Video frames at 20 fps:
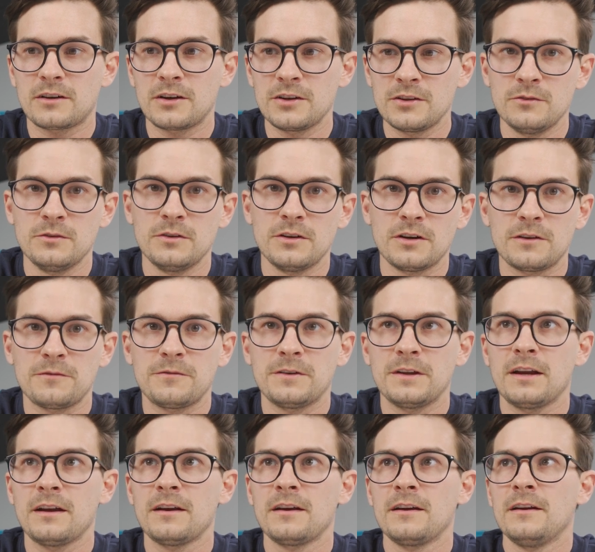Are you
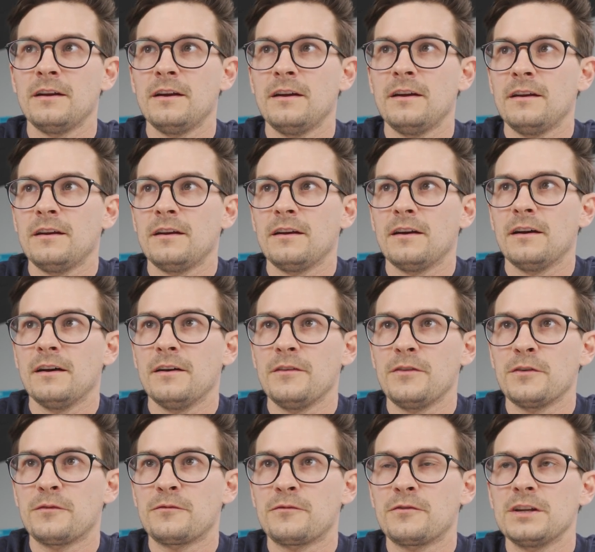nerfing
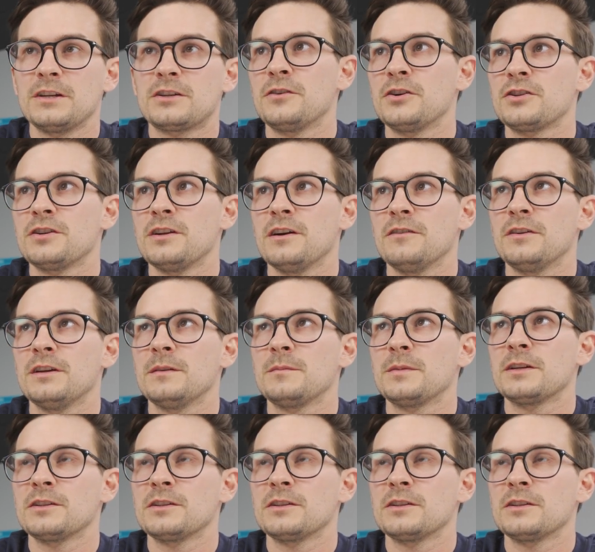the free version of it?